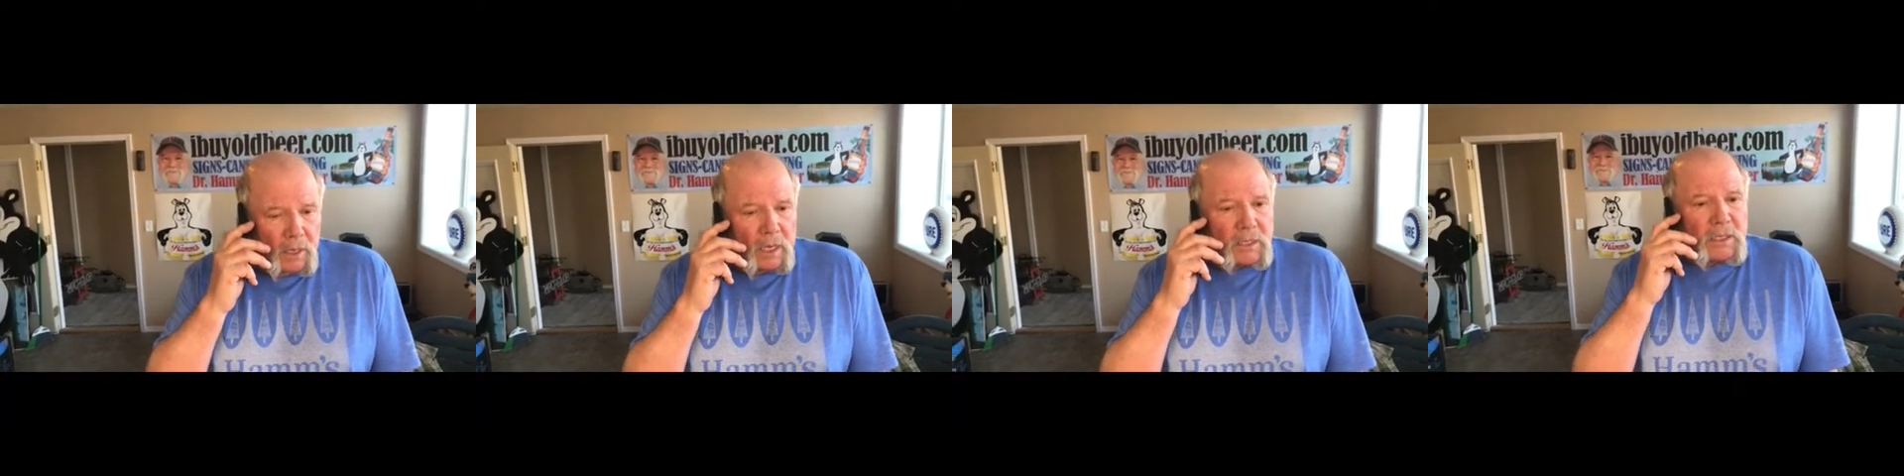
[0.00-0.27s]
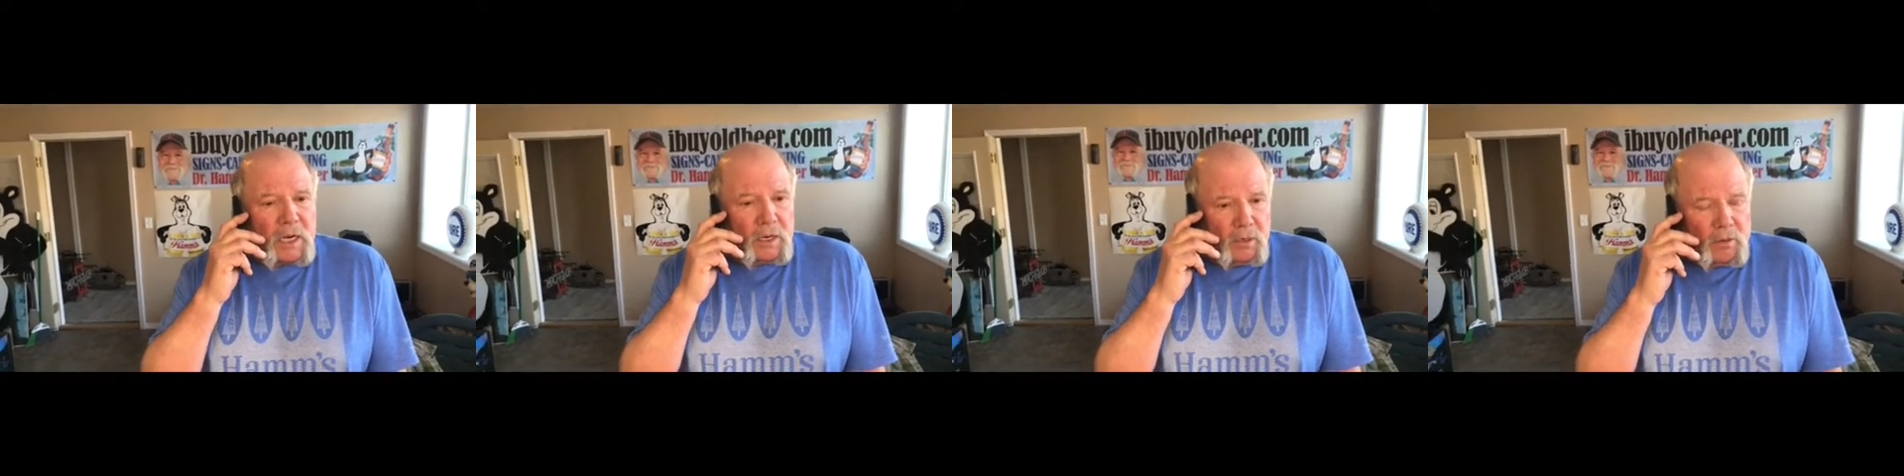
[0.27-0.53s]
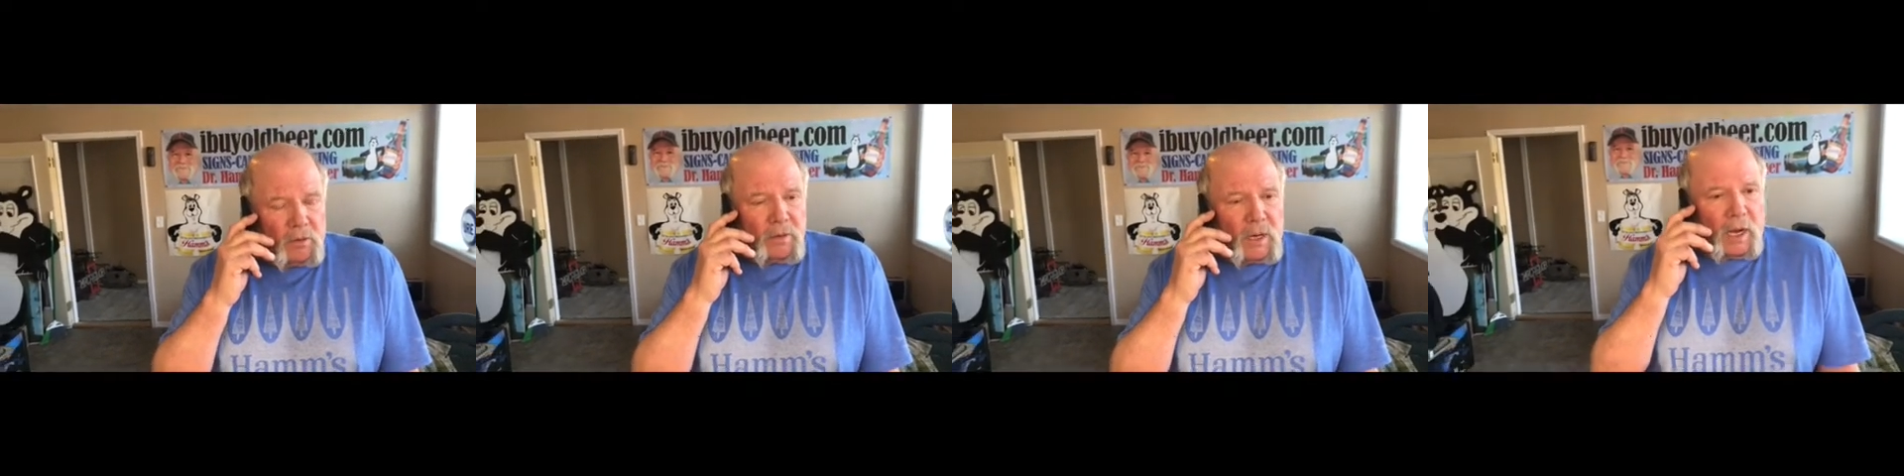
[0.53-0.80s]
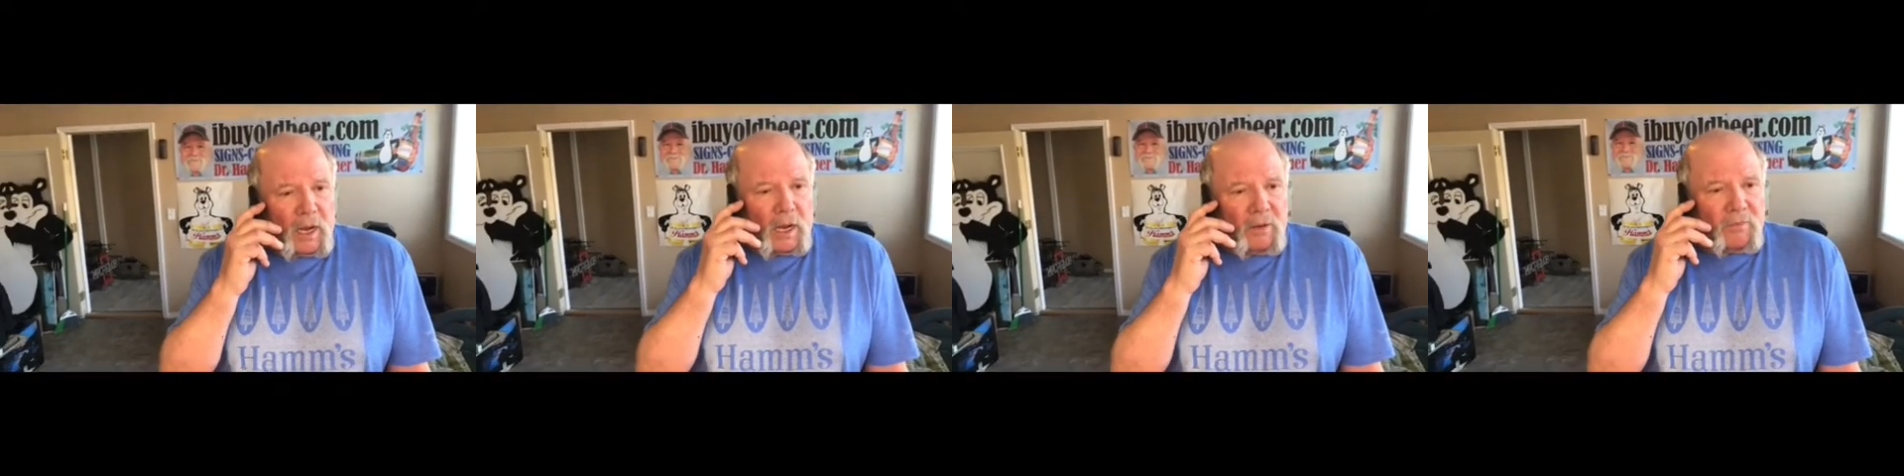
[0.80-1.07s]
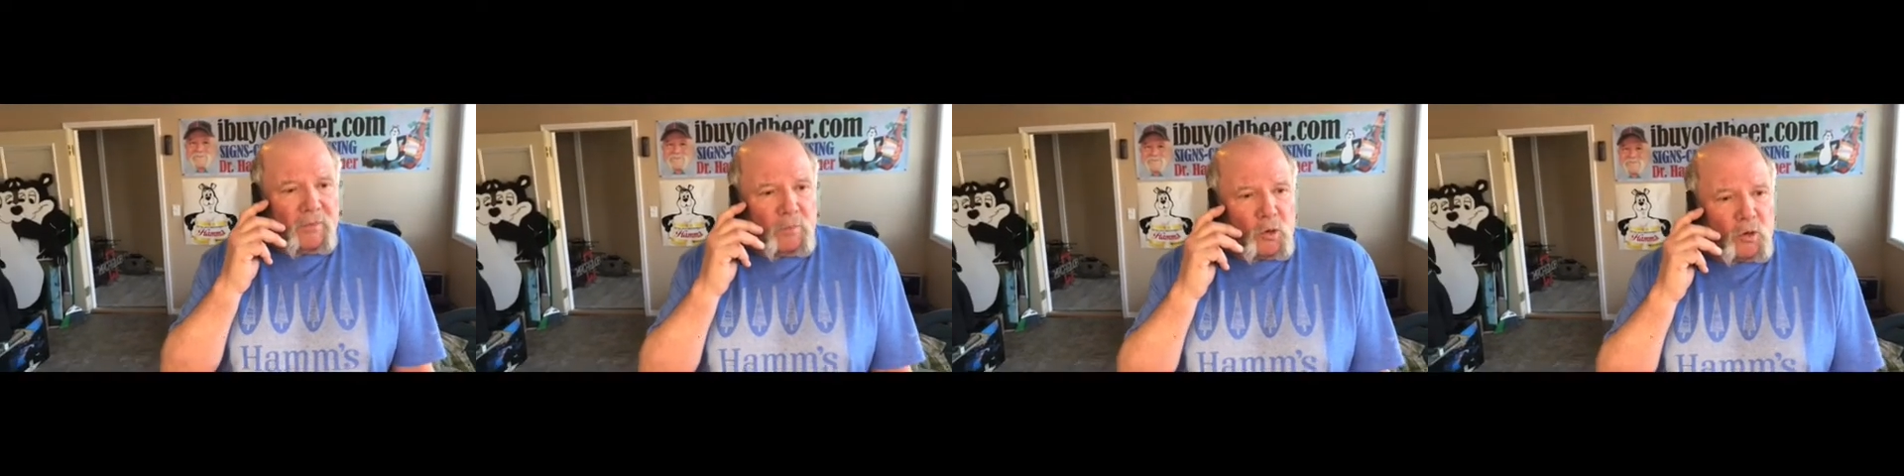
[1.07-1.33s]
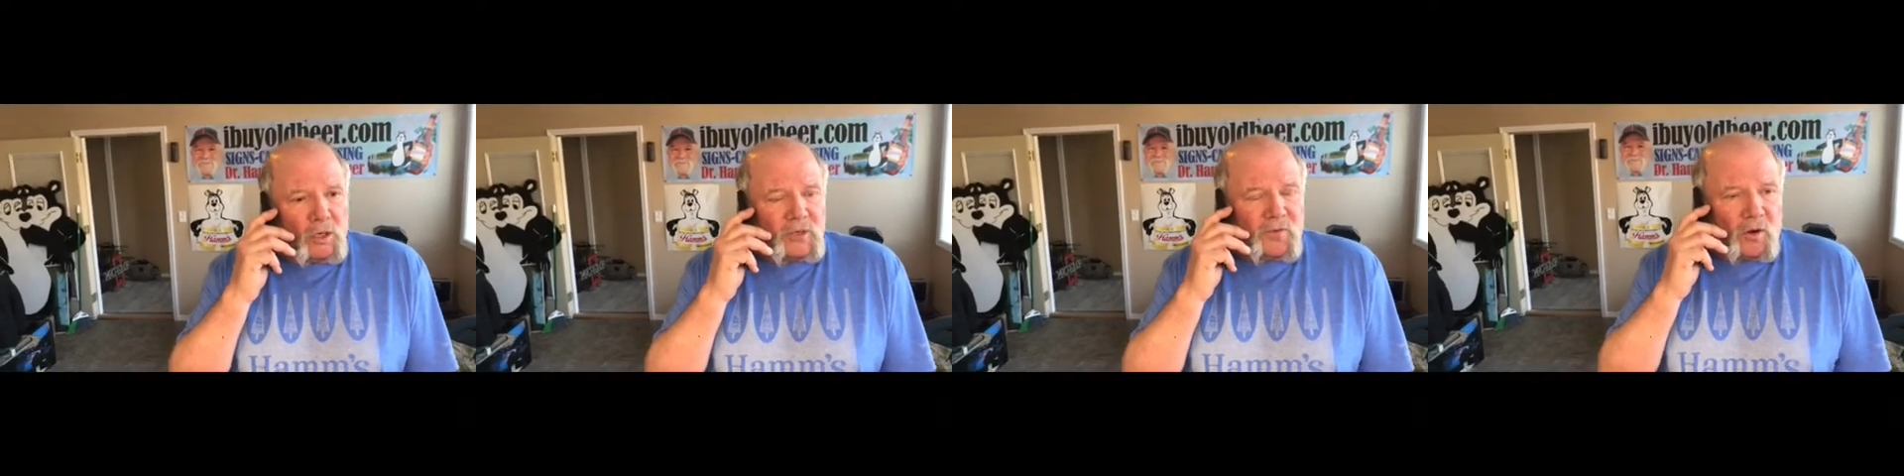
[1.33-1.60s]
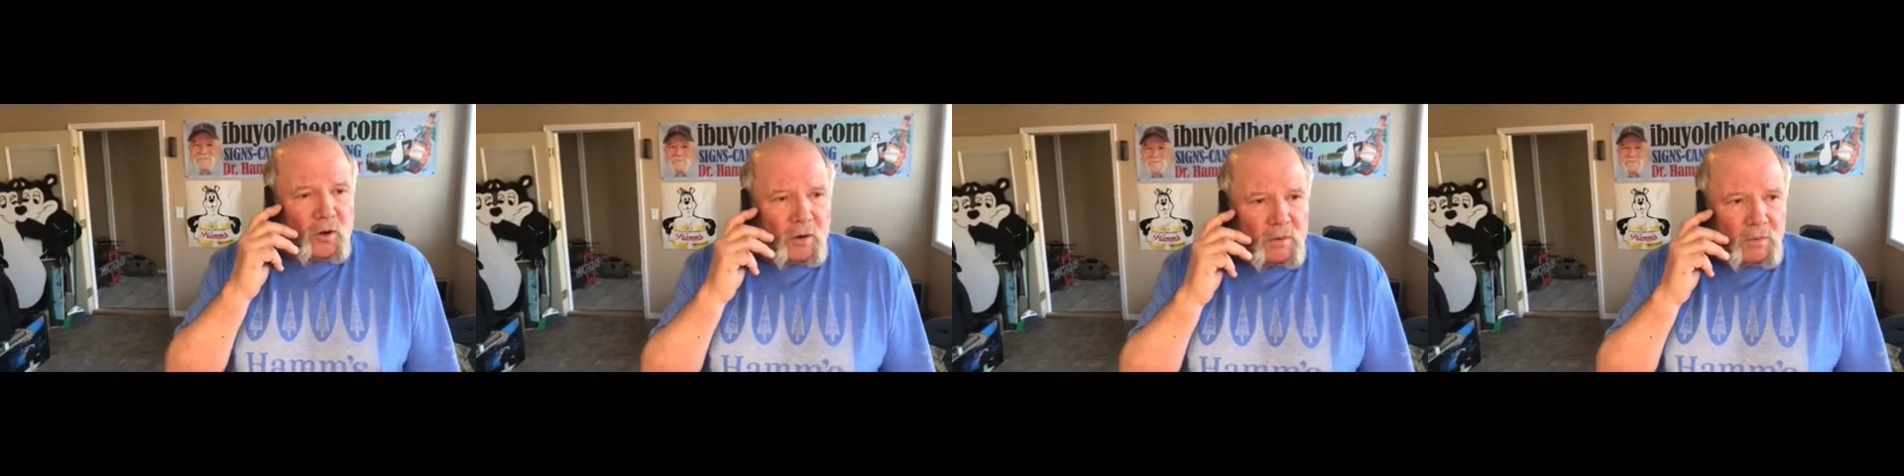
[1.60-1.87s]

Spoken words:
Yes, I do. I have motors for